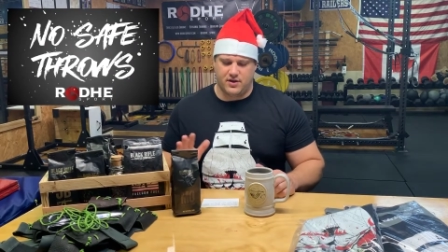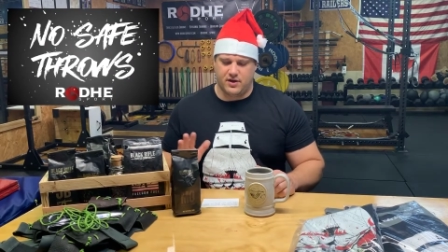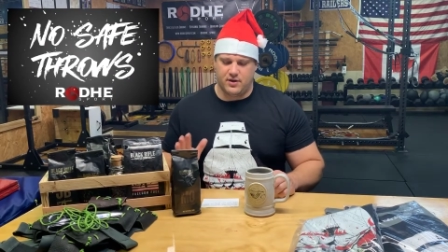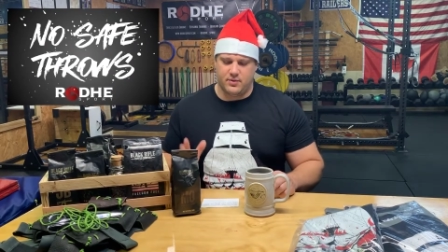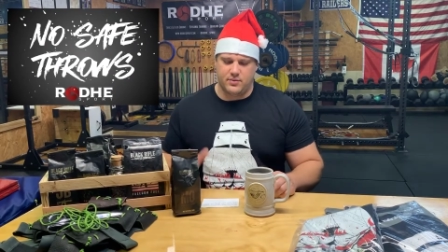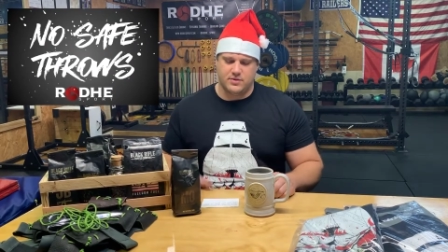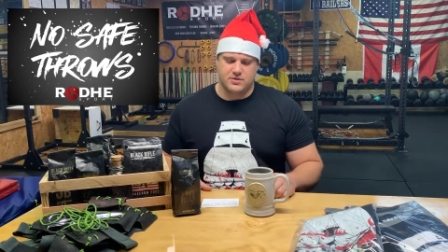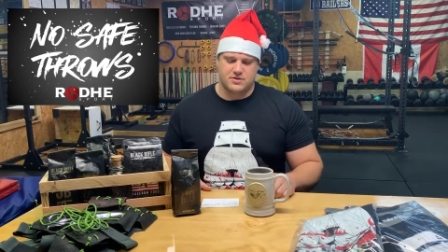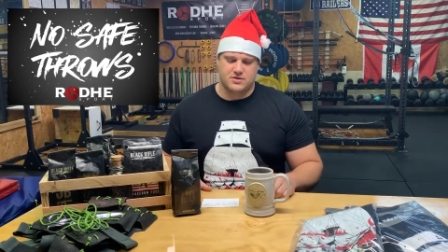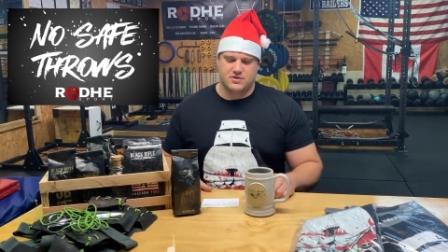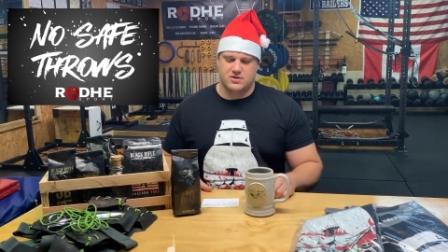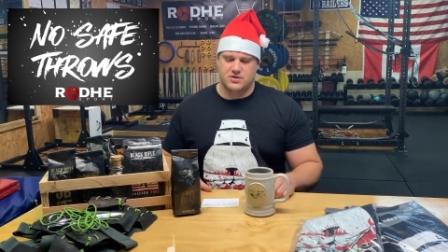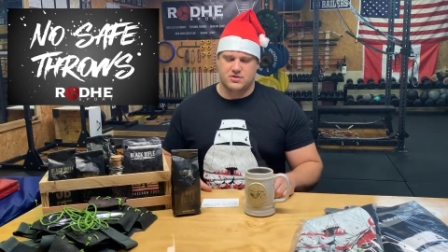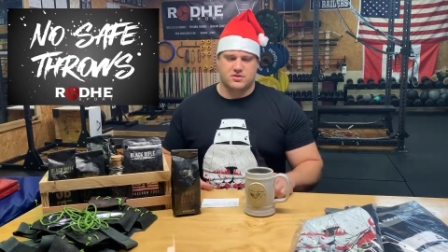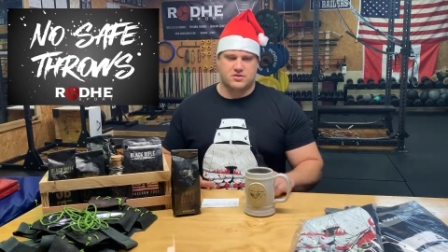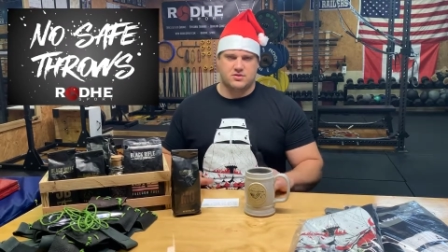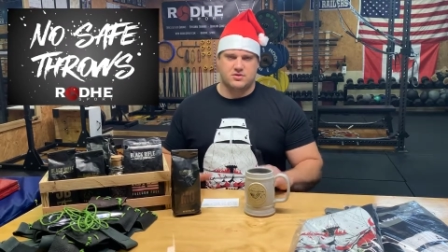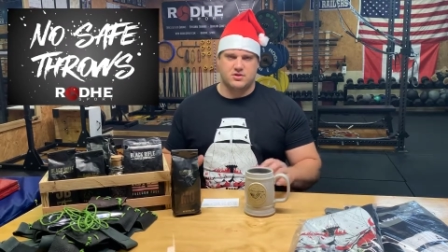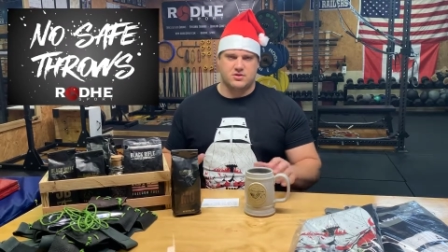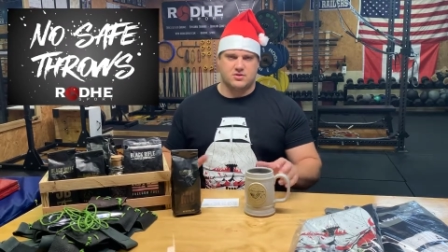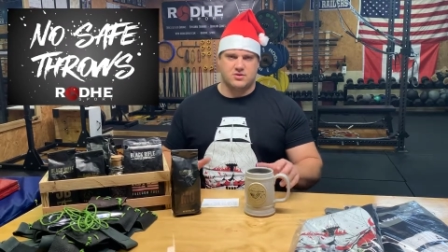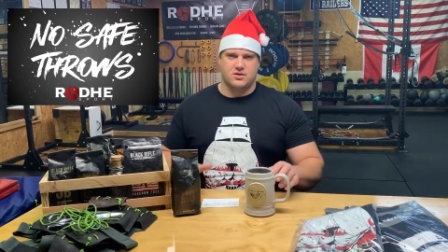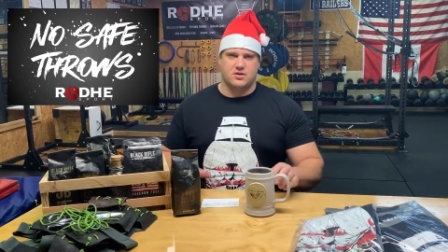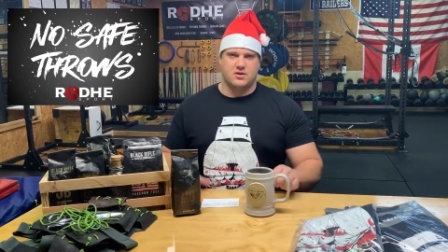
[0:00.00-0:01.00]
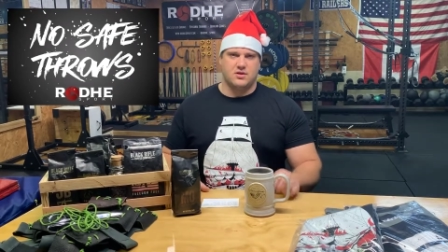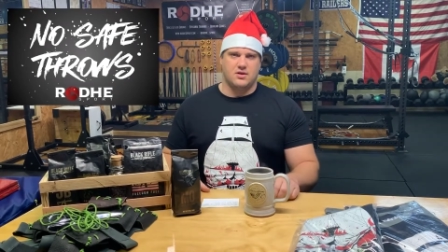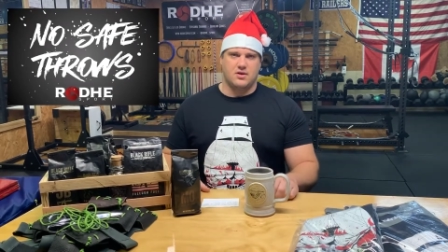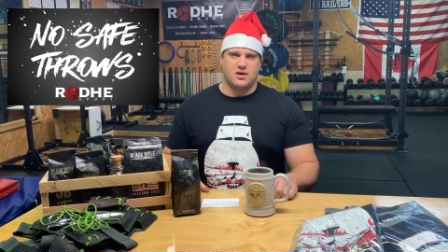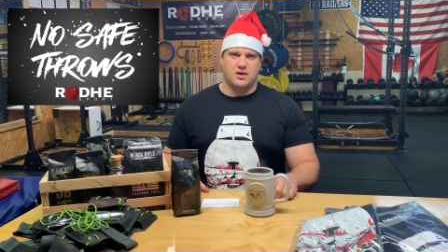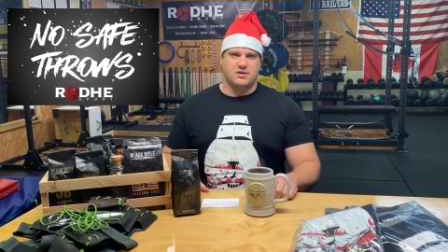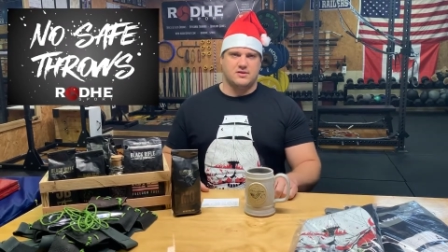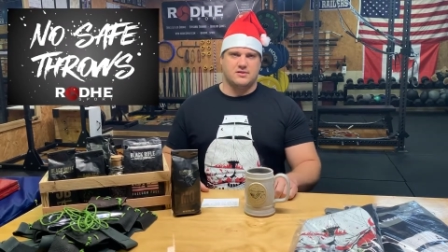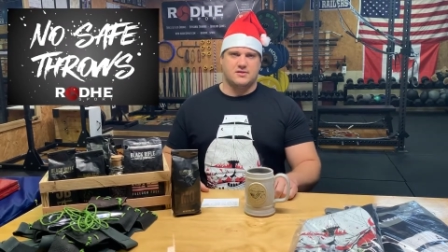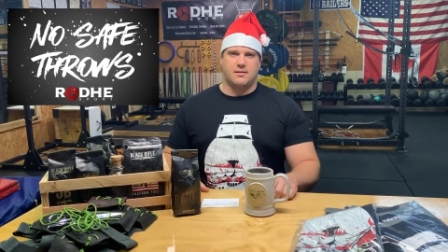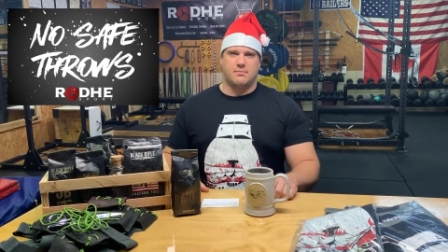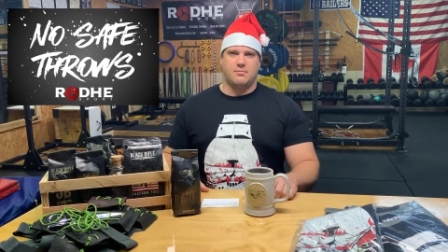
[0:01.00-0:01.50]
It was just
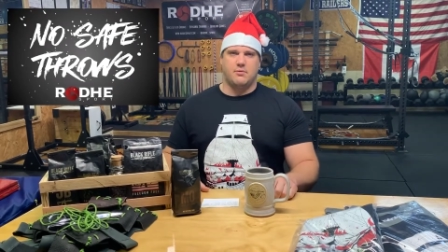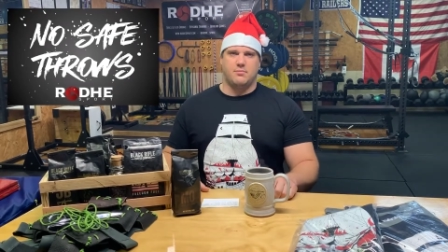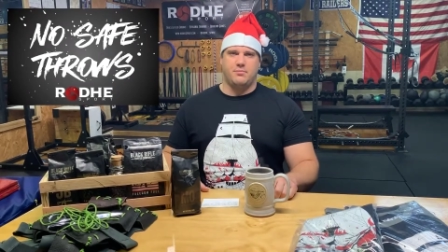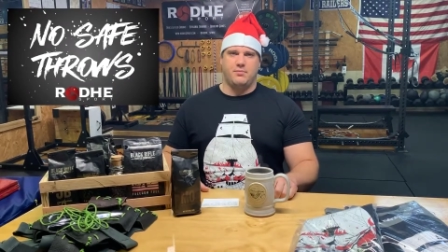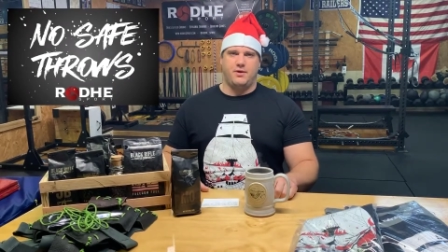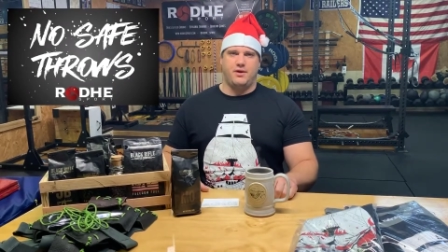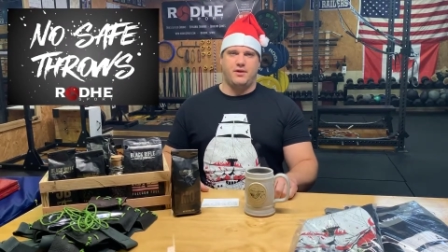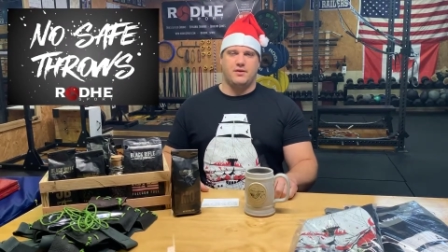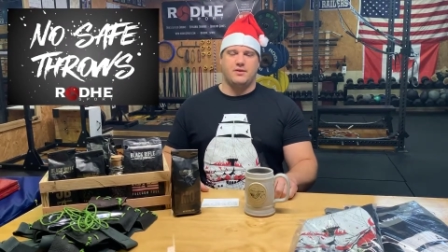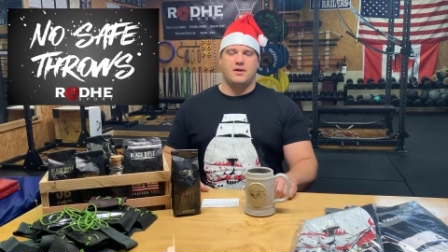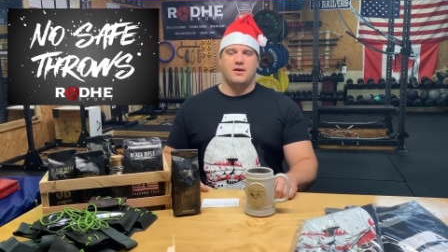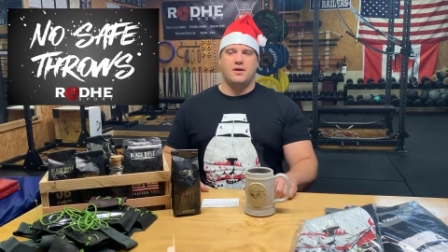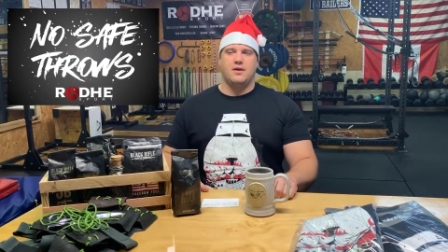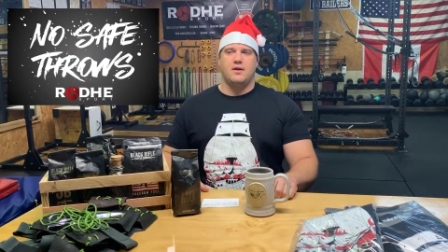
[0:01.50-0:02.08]
a summer meet.